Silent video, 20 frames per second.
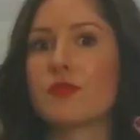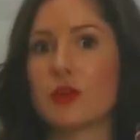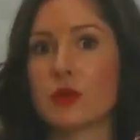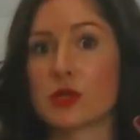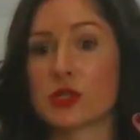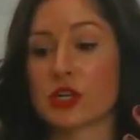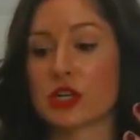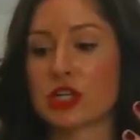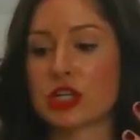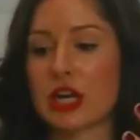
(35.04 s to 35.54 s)

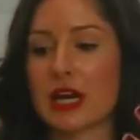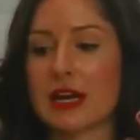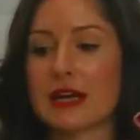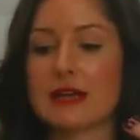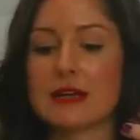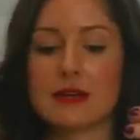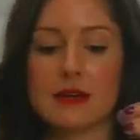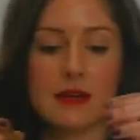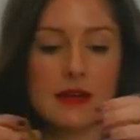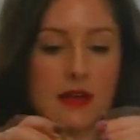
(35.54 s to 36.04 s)
fuchsia shade
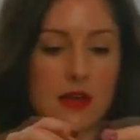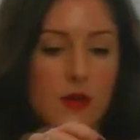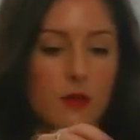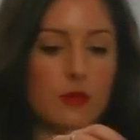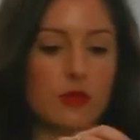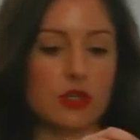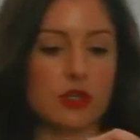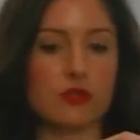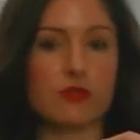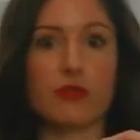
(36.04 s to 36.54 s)

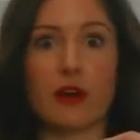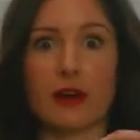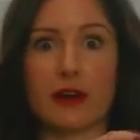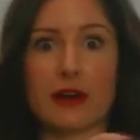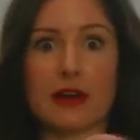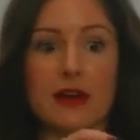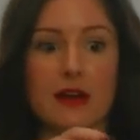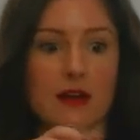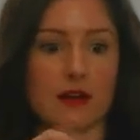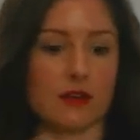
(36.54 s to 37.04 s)
which is
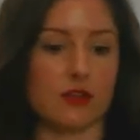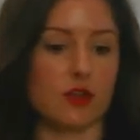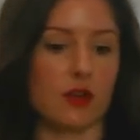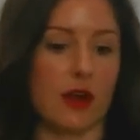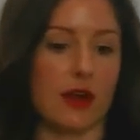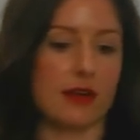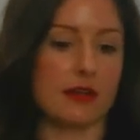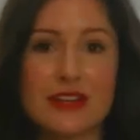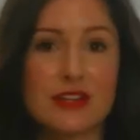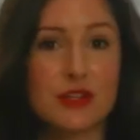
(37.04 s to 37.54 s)
very on
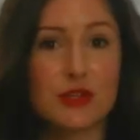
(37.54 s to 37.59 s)
trend.